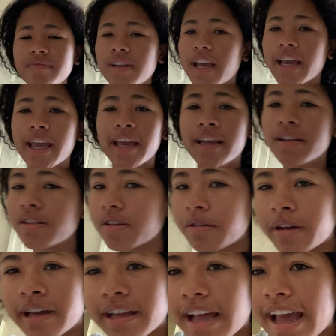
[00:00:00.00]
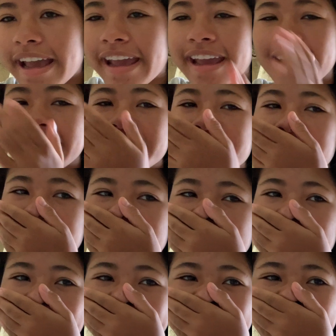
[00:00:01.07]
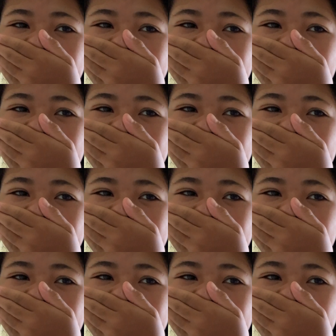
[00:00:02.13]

I can't do it today.